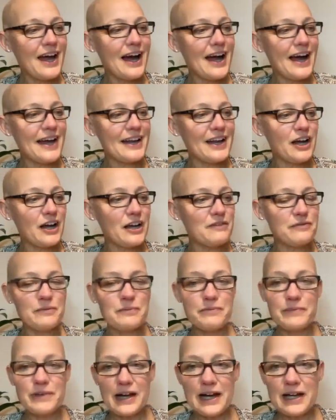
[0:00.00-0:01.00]
And I've
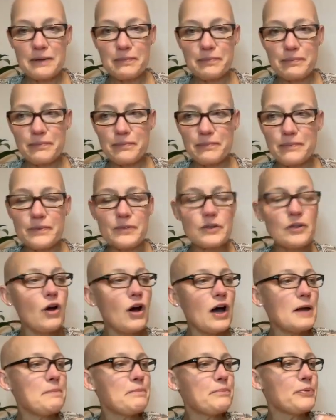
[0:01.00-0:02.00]
had a
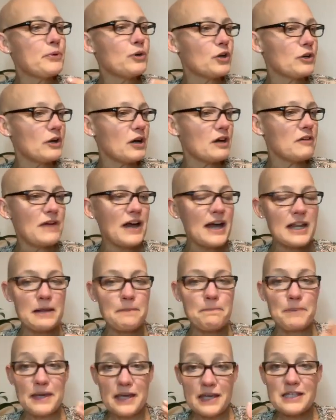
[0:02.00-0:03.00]
not a book, I've had a
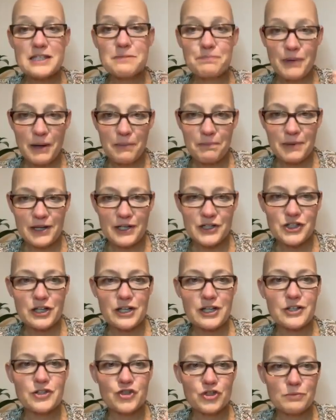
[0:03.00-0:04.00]
piece published. I
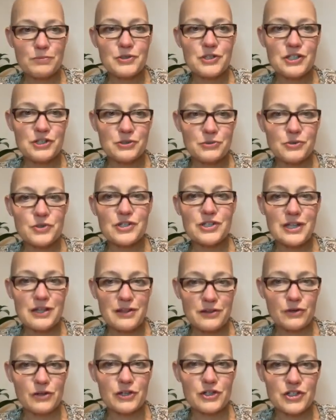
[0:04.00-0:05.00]
contributed towards an
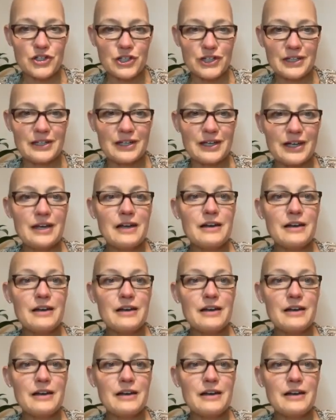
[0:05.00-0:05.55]
anthology